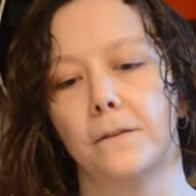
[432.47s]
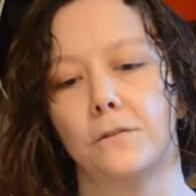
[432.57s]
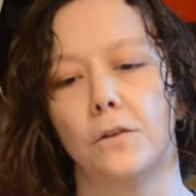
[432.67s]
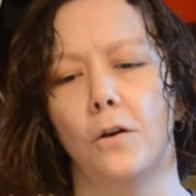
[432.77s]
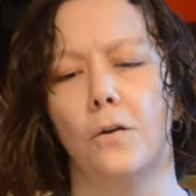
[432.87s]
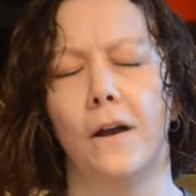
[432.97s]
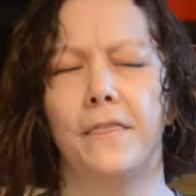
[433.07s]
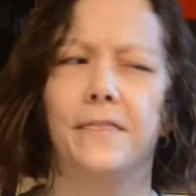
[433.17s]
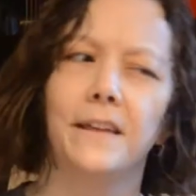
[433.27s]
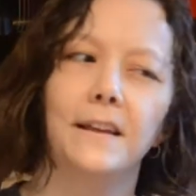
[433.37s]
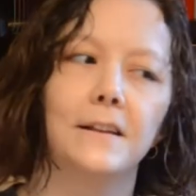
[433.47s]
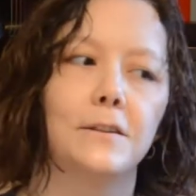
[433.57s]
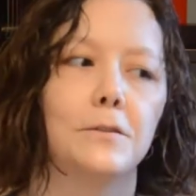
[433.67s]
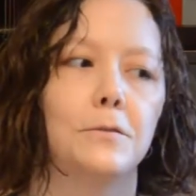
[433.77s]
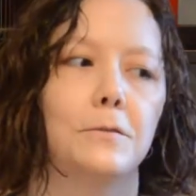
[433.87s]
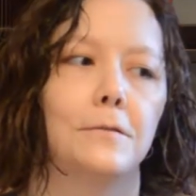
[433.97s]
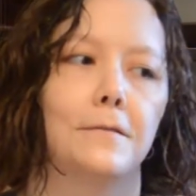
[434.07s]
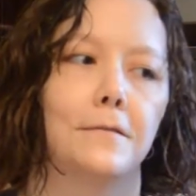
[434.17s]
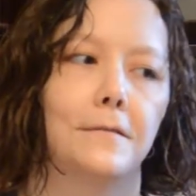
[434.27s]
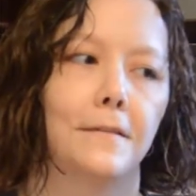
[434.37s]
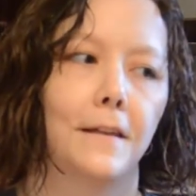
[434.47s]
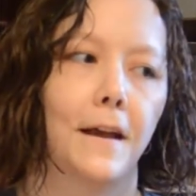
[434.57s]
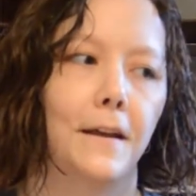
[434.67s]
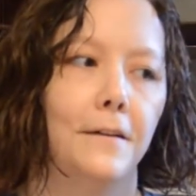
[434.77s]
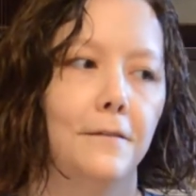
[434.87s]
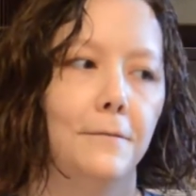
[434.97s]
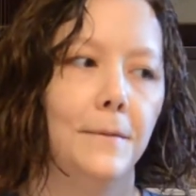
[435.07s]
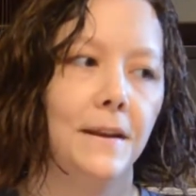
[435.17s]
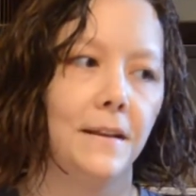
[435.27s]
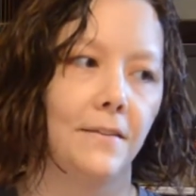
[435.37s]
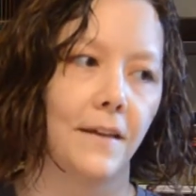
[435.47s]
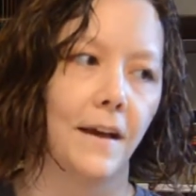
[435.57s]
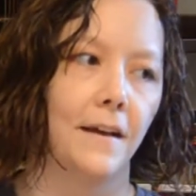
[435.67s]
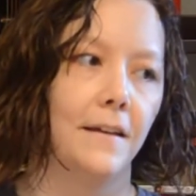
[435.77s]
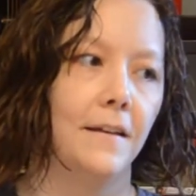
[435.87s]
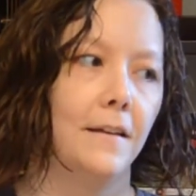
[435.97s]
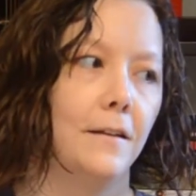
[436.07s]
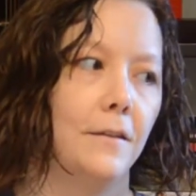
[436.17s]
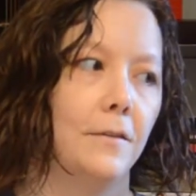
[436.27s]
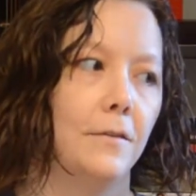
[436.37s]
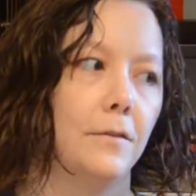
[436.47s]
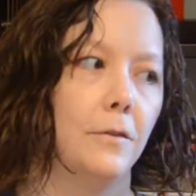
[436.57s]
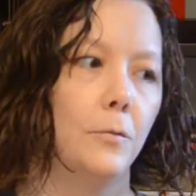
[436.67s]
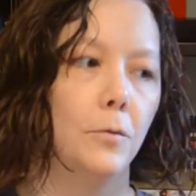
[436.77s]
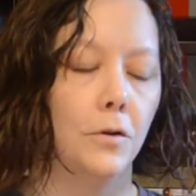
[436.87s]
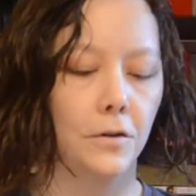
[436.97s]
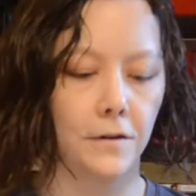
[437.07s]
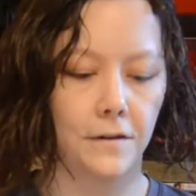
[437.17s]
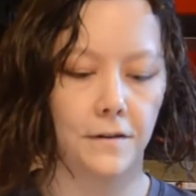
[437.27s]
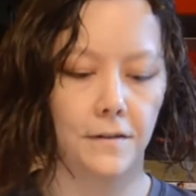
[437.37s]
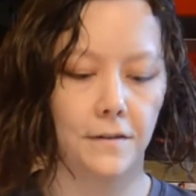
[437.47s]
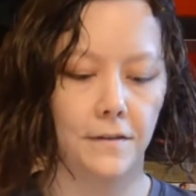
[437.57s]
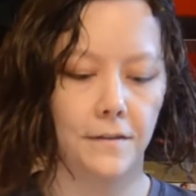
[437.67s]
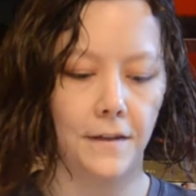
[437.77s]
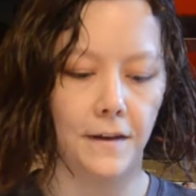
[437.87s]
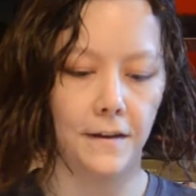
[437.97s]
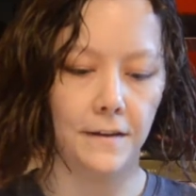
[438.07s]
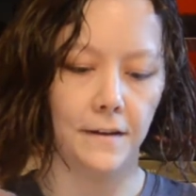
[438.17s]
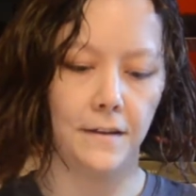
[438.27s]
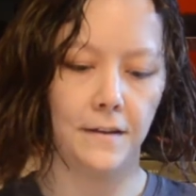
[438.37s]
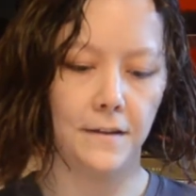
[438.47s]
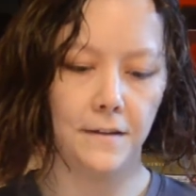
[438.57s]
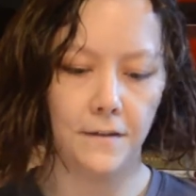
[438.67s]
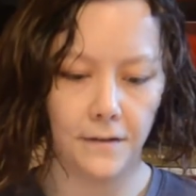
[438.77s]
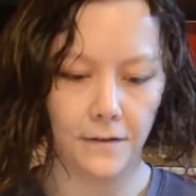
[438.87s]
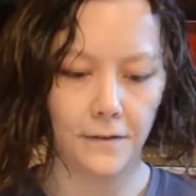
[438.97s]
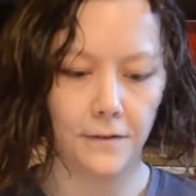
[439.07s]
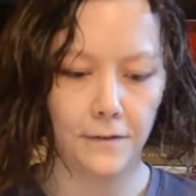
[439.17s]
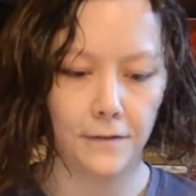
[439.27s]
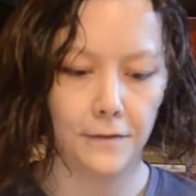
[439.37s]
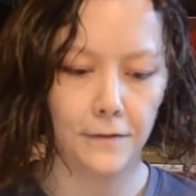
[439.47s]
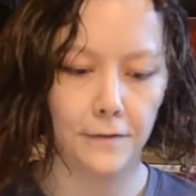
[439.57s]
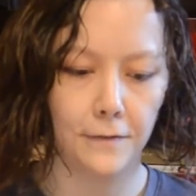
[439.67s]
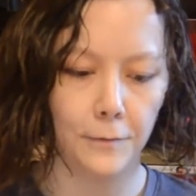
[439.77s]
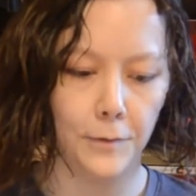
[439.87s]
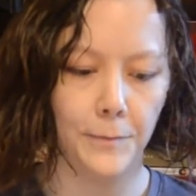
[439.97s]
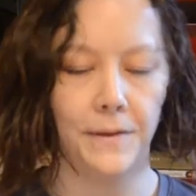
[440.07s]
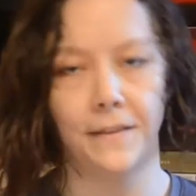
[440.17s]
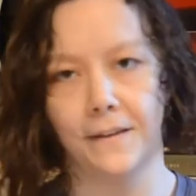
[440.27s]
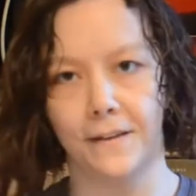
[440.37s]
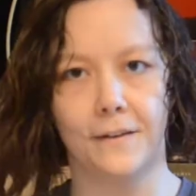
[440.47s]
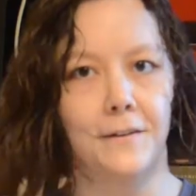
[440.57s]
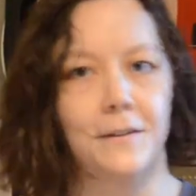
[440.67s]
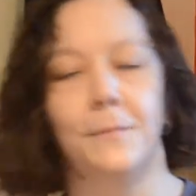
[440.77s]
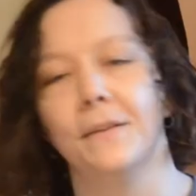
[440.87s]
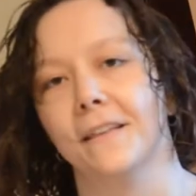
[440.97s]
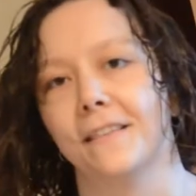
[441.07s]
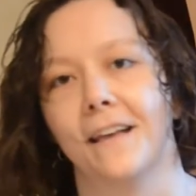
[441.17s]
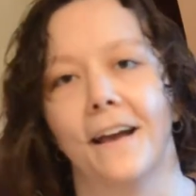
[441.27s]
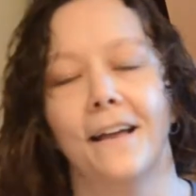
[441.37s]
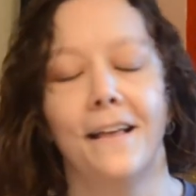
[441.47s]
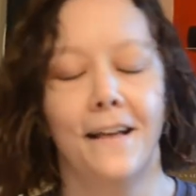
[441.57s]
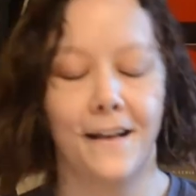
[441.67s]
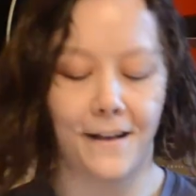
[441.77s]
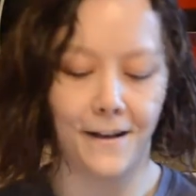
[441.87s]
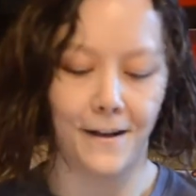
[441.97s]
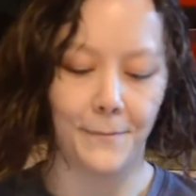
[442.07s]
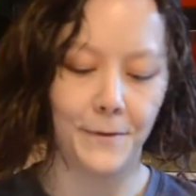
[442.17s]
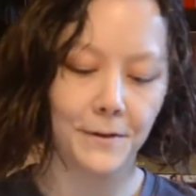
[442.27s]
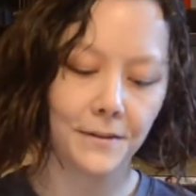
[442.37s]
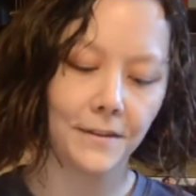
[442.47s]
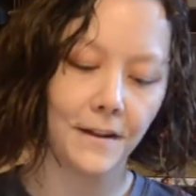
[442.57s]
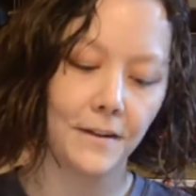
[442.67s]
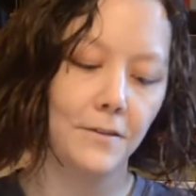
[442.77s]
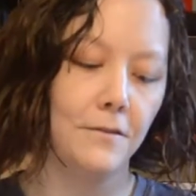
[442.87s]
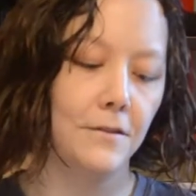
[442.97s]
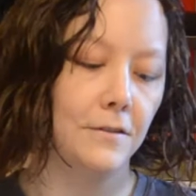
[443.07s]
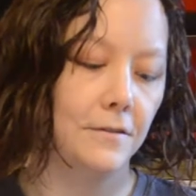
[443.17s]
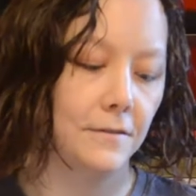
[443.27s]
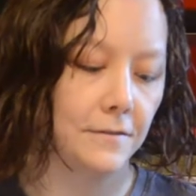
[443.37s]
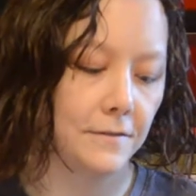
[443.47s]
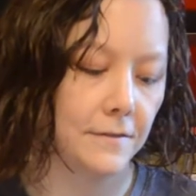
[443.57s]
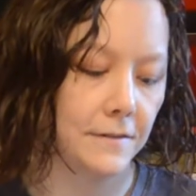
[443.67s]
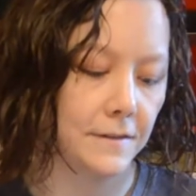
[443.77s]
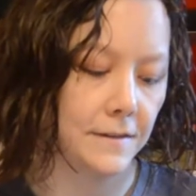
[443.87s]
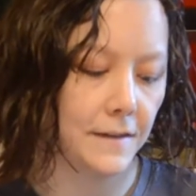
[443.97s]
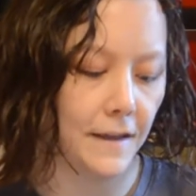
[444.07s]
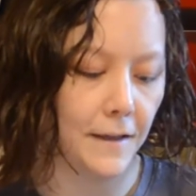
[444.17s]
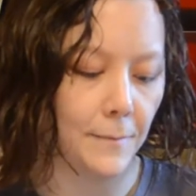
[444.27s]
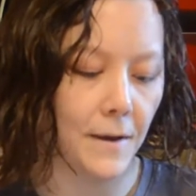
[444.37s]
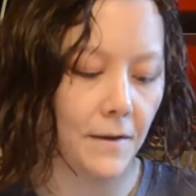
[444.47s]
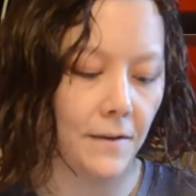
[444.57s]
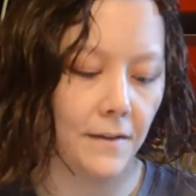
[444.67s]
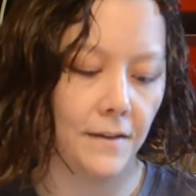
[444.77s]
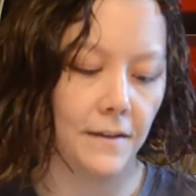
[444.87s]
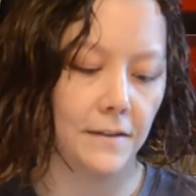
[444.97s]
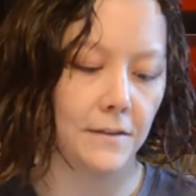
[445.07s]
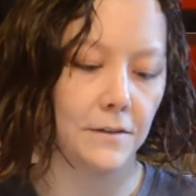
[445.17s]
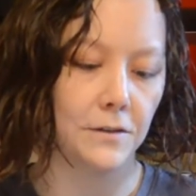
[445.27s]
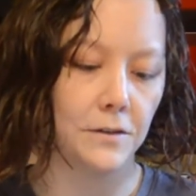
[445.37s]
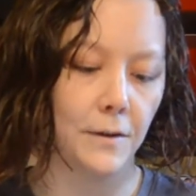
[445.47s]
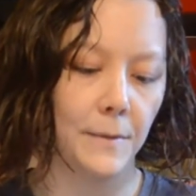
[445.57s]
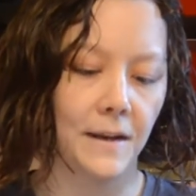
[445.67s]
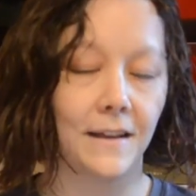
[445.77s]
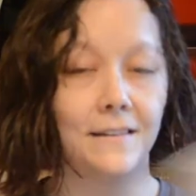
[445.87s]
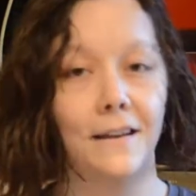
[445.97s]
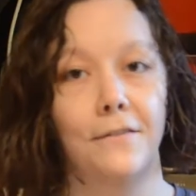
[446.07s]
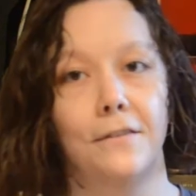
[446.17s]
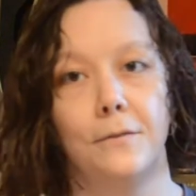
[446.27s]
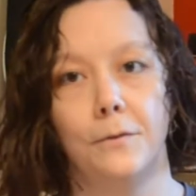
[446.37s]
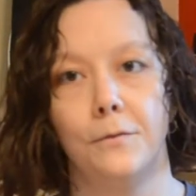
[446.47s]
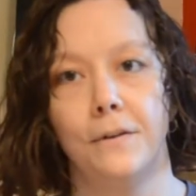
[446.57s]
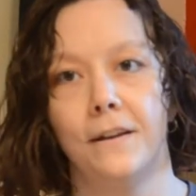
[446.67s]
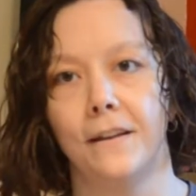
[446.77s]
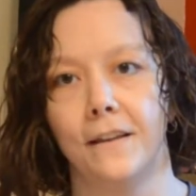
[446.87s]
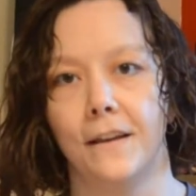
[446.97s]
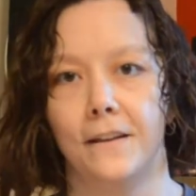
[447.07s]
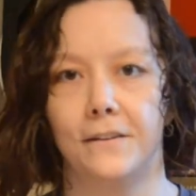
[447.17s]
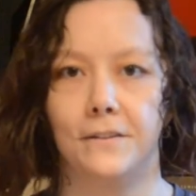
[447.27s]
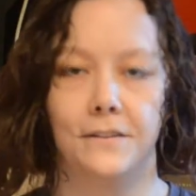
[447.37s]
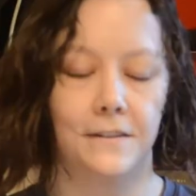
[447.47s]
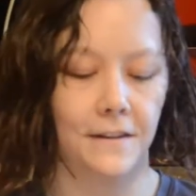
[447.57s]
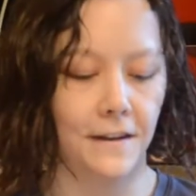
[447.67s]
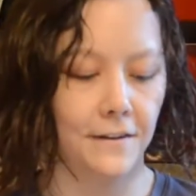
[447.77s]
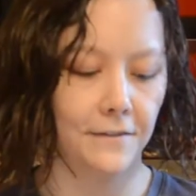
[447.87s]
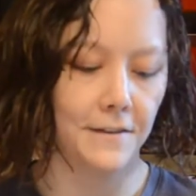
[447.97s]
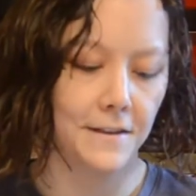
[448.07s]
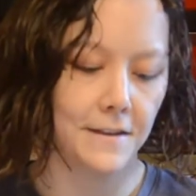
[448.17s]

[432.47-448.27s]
So I think it's kind of meaning that the work that he did here would be there, or something like that. There's a lot you could say about it. I definitely would read it again just to kind of